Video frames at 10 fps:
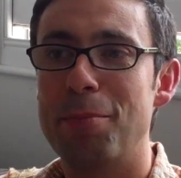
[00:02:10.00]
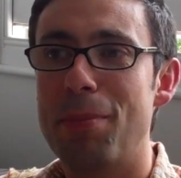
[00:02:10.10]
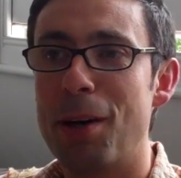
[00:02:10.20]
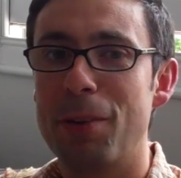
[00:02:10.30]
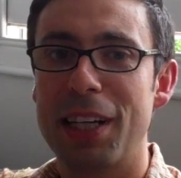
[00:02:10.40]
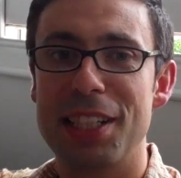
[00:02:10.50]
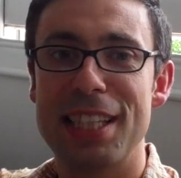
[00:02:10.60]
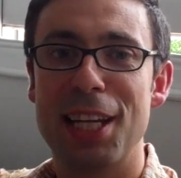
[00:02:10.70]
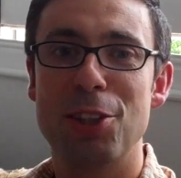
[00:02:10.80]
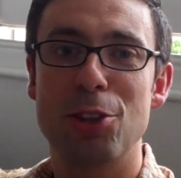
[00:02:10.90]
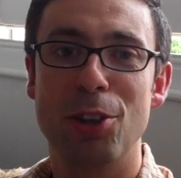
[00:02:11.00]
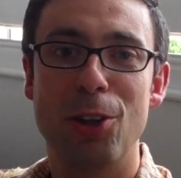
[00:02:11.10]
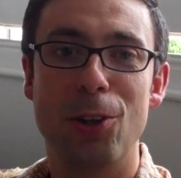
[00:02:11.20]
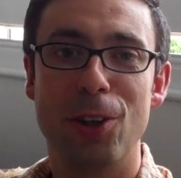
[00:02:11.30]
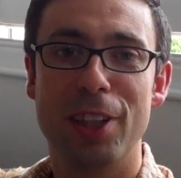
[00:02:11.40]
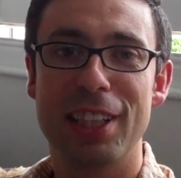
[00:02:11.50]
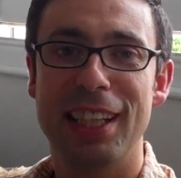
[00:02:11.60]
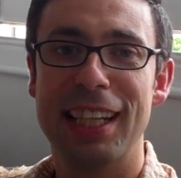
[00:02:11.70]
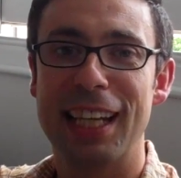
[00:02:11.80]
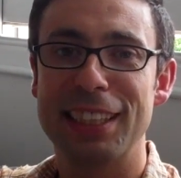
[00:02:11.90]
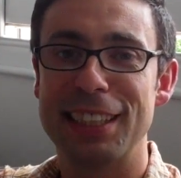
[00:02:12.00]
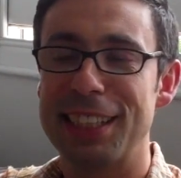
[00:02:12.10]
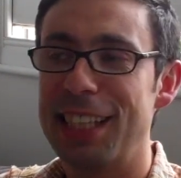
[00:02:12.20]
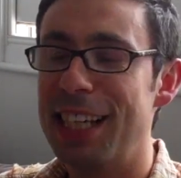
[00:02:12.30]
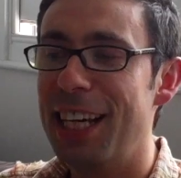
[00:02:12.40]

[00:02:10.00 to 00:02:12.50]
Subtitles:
power extension cord that